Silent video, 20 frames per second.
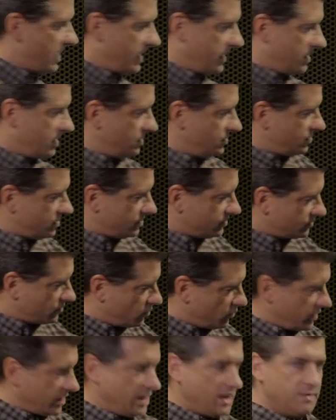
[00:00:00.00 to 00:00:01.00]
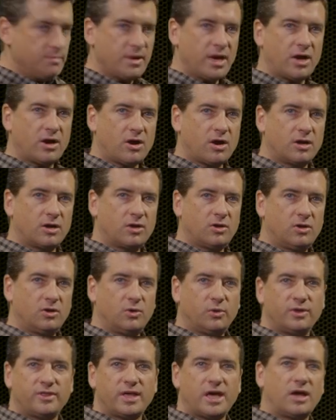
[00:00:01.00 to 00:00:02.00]
I can just read my
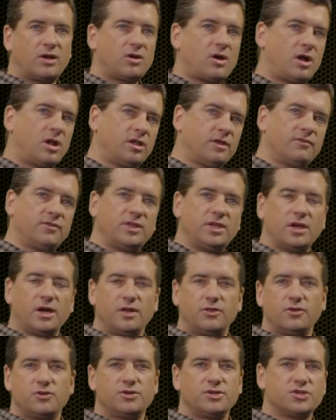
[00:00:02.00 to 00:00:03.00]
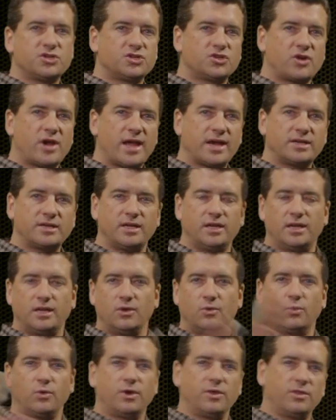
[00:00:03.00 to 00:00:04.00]
article without all of the other
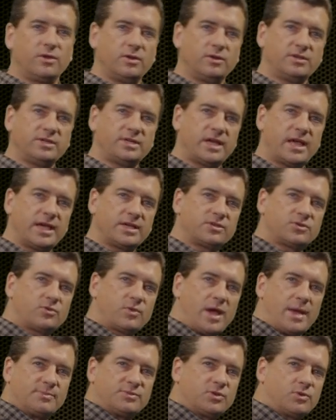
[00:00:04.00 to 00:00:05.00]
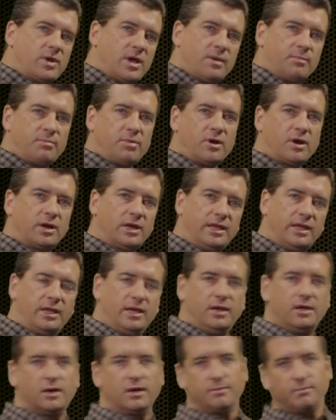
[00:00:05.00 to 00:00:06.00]
distracting where the text wraps around partly
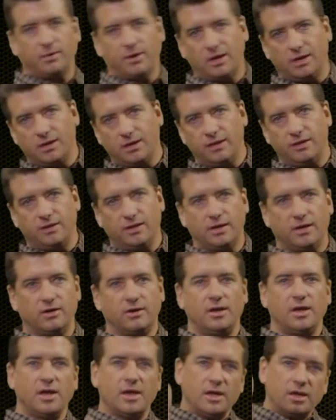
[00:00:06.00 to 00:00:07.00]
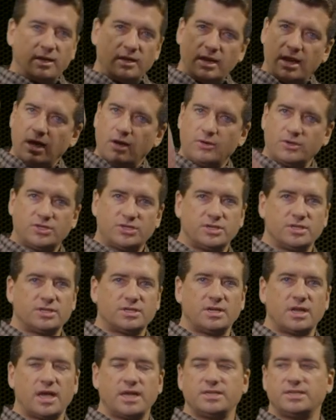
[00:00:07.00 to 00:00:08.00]
here, partly there. Now it's
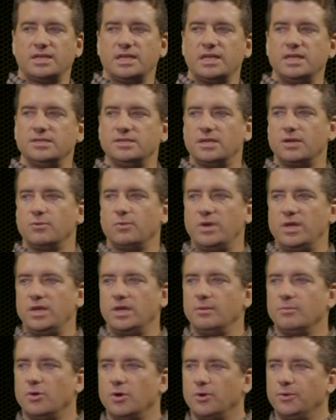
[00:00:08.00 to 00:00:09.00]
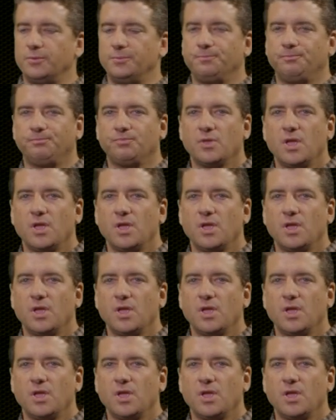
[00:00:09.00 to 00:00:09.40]
just nice, easy reading mode.